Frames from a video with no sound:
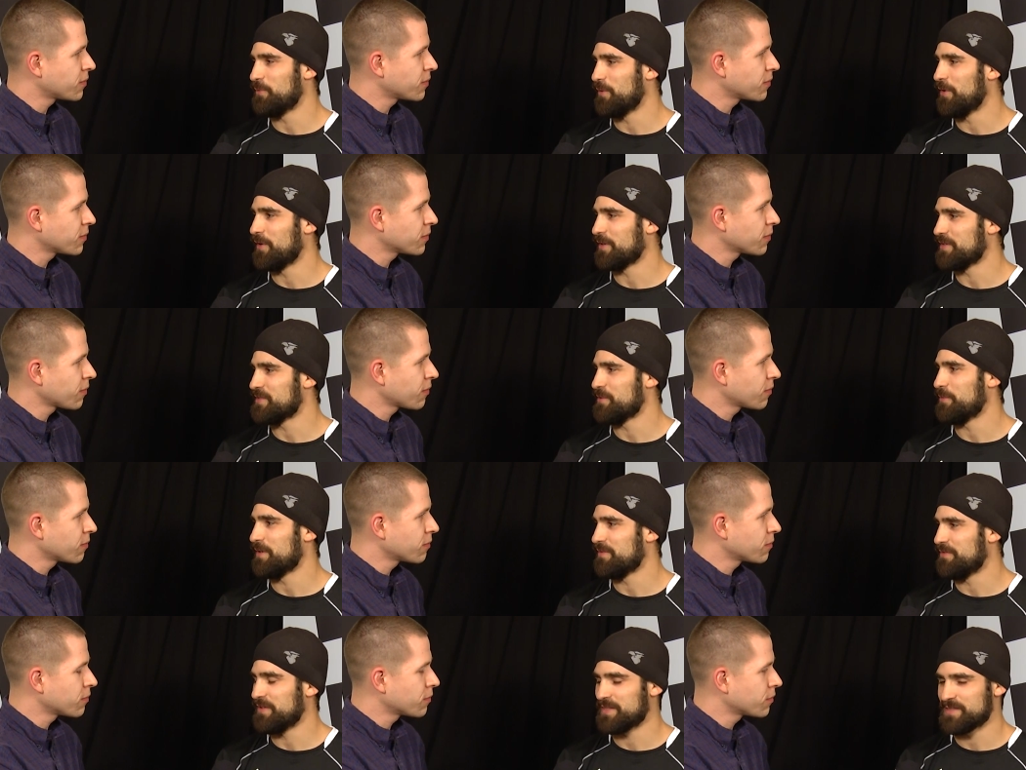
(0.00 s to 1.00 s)
Speaker 1: wrong because you want
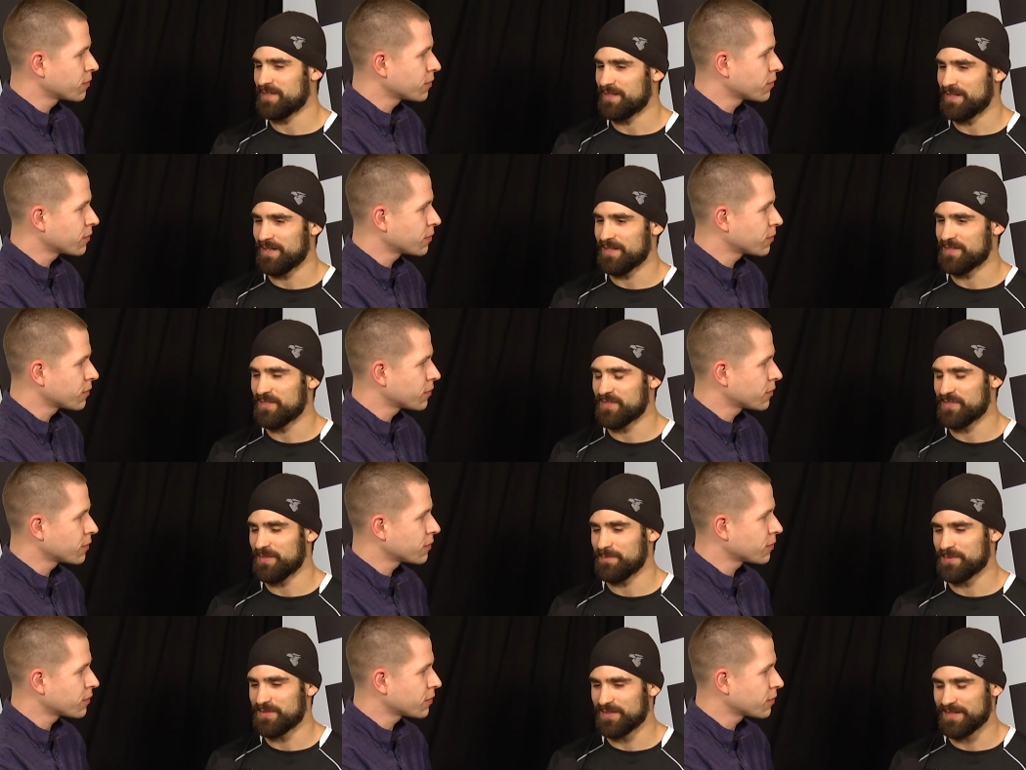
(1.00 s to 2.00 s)
to fix it. And it just
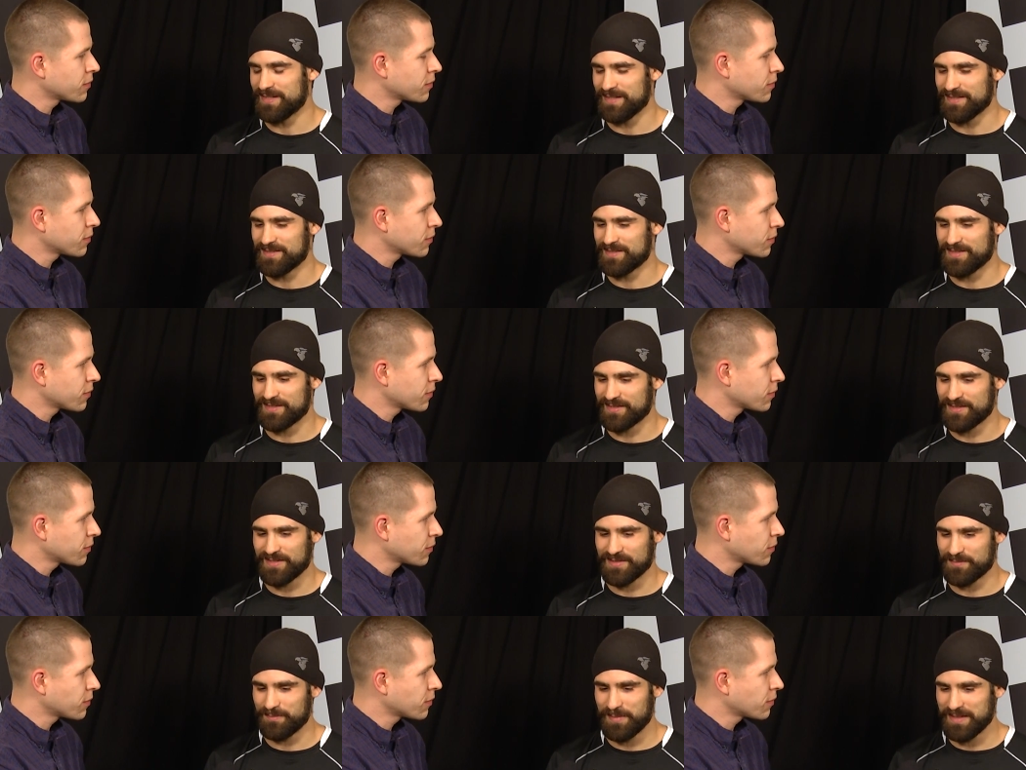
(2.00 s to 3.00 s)
seems like it's just
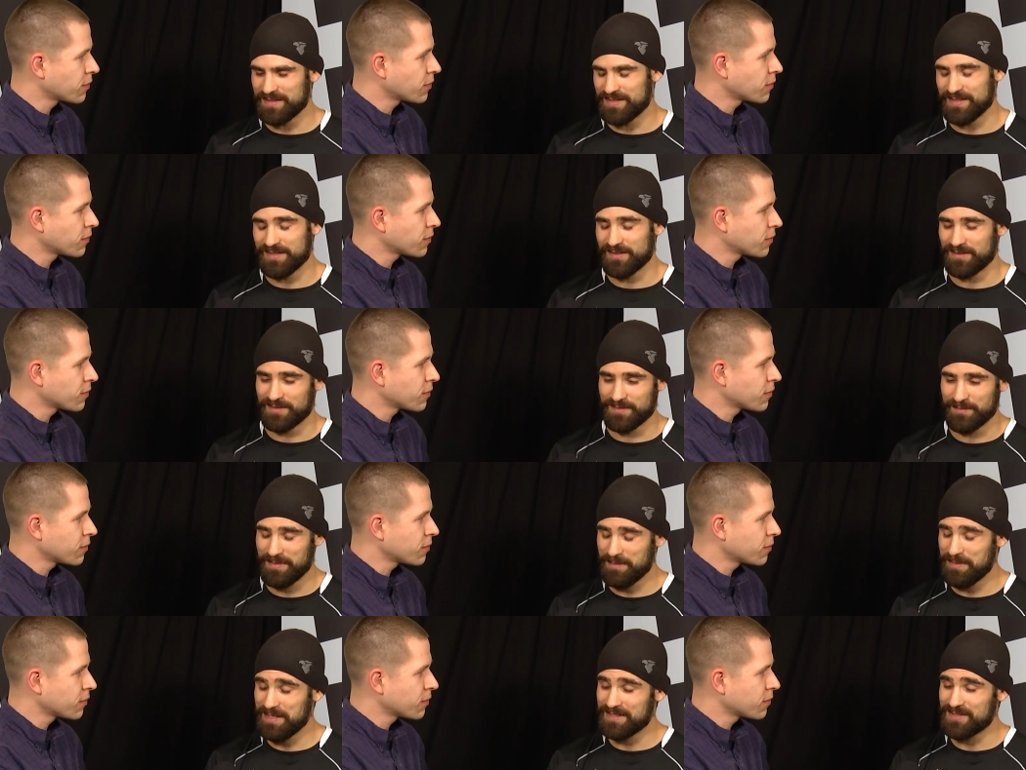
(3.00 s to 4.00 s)
this big deal. And
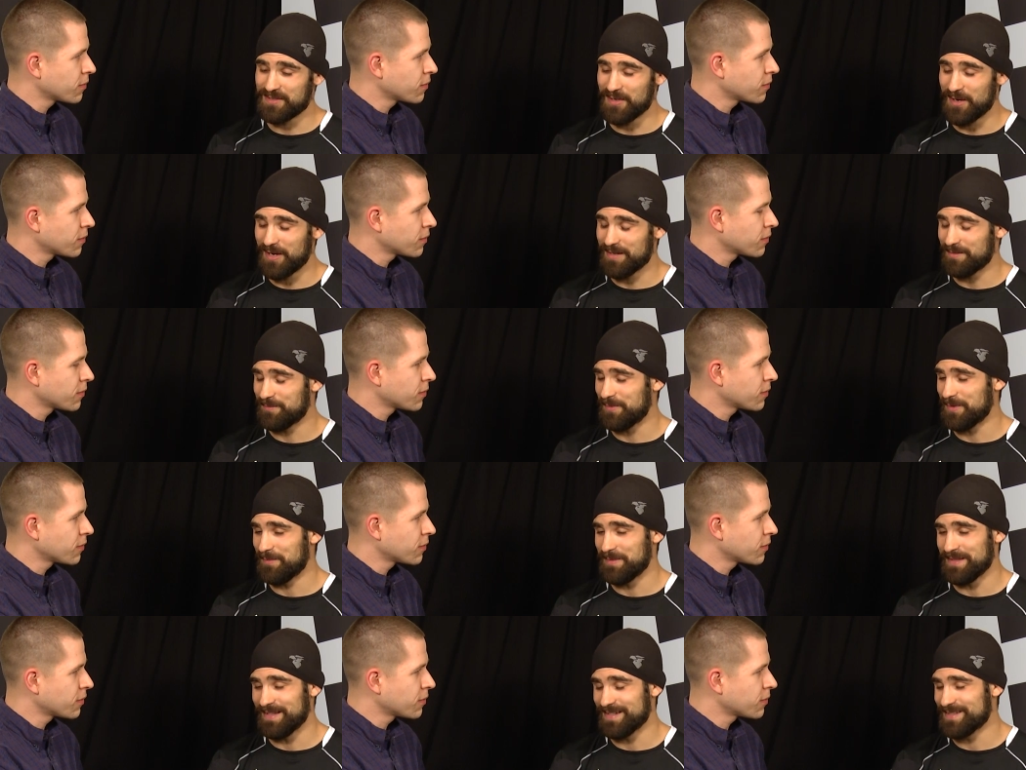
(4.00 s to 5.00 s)
maybe it's not, but I
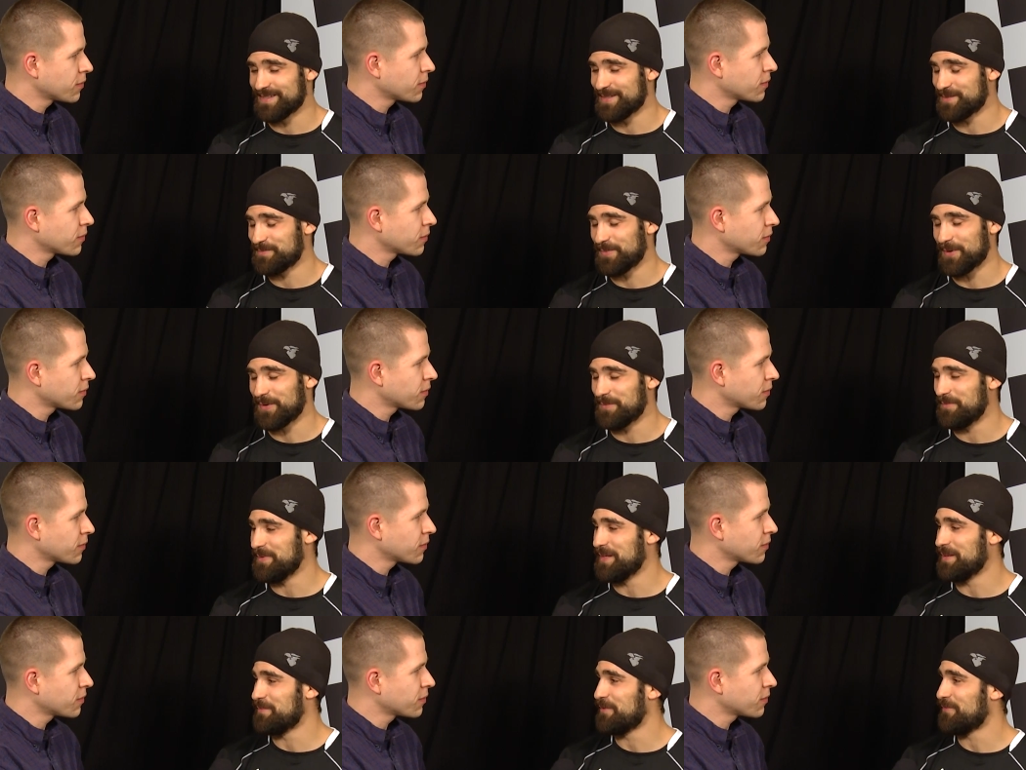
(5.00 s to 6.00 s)
mean, that's just part of
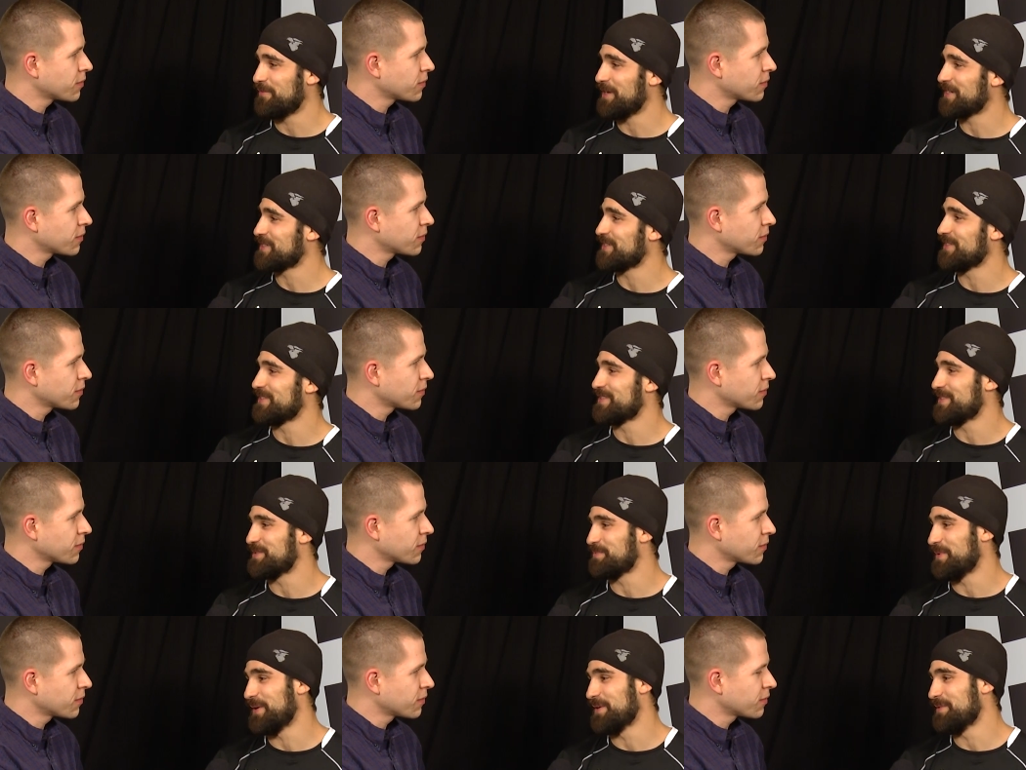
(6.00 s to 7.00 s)
being a perfectionist. It's
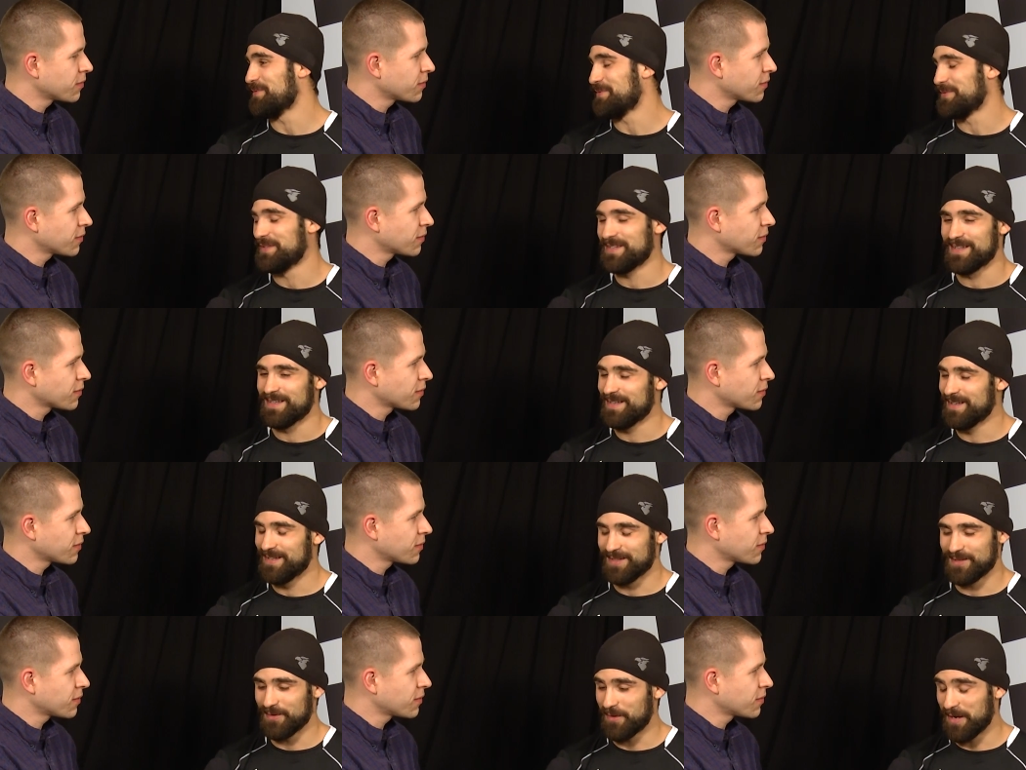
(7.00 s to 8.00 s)
part of,
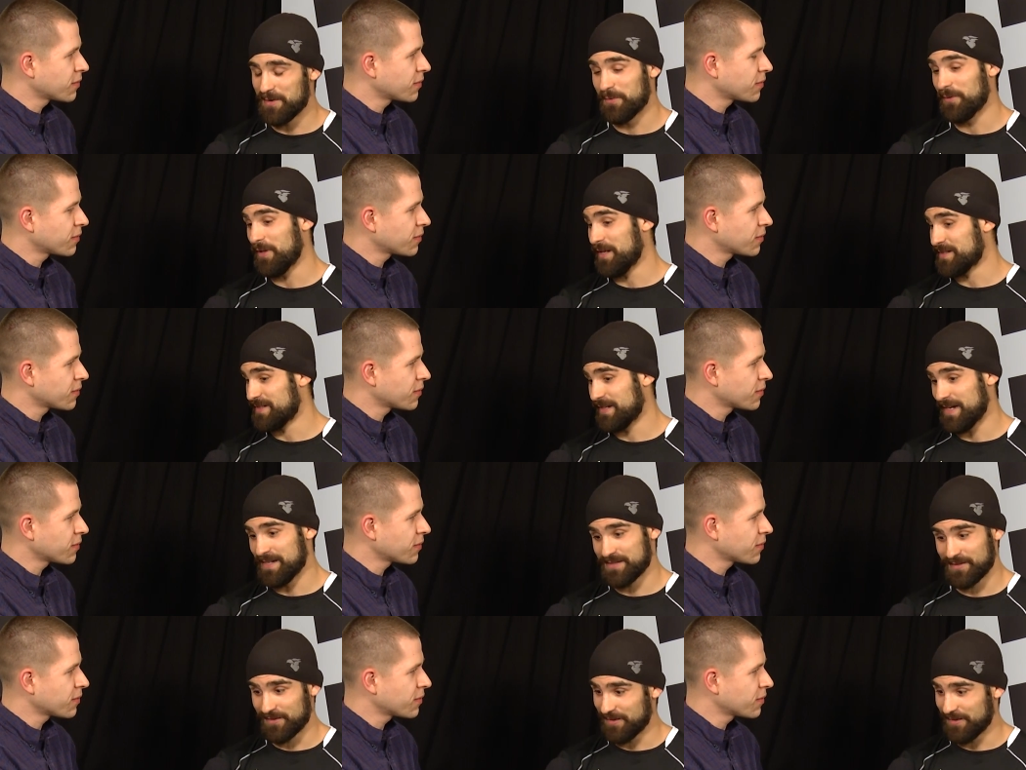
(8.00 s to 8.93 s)
you know, I know lots of guys that